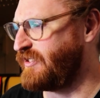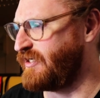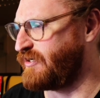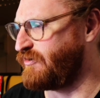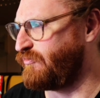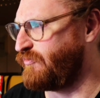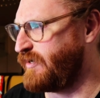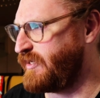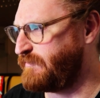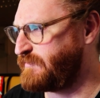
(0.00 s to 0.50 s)

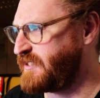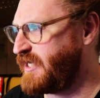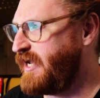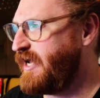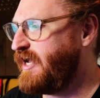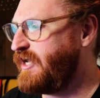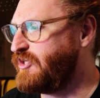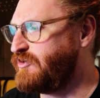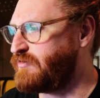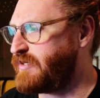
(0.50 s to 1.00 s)
equipped.
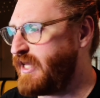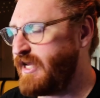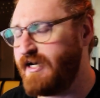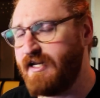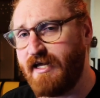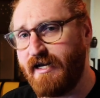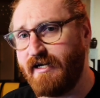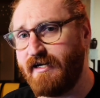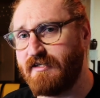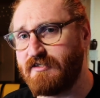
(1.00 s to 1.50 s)
You can
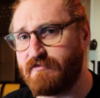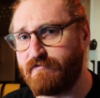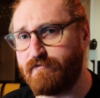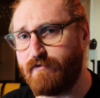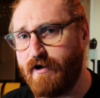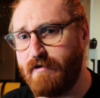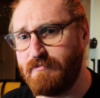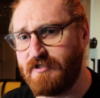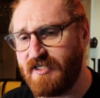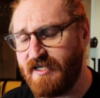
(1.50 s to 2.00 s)
get it as a
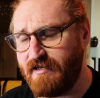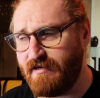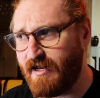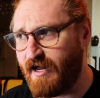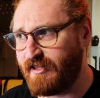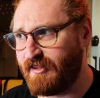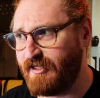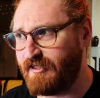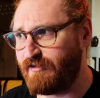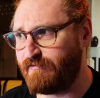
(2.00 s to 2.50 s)
frame set. I
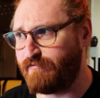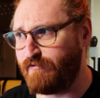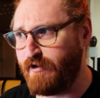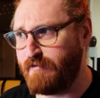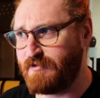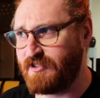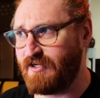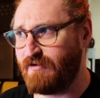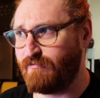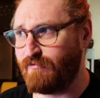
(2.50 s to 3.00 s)
think the frame
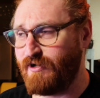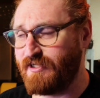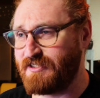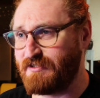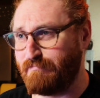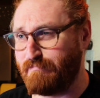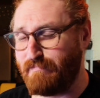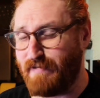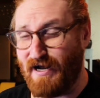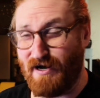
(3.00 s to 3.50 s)
set runs
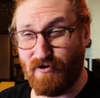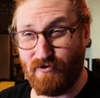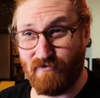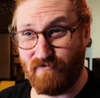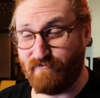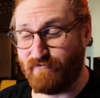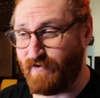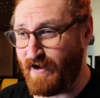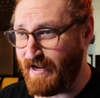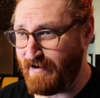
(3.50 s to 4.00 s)

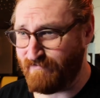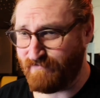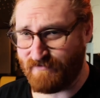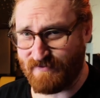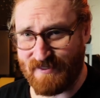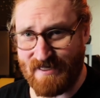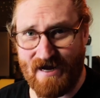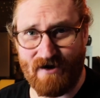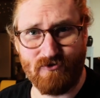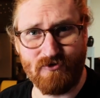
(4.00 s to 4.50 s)
about
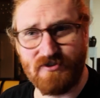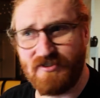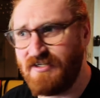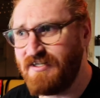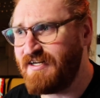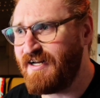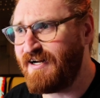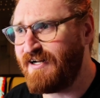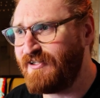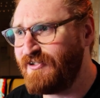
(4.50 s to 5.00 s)

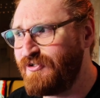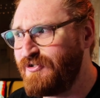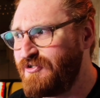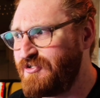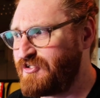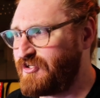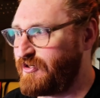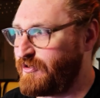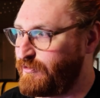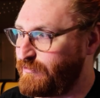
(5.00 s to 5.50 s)
$5,000,
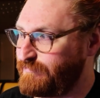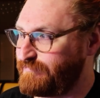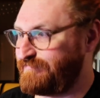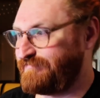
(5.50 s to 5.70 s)
so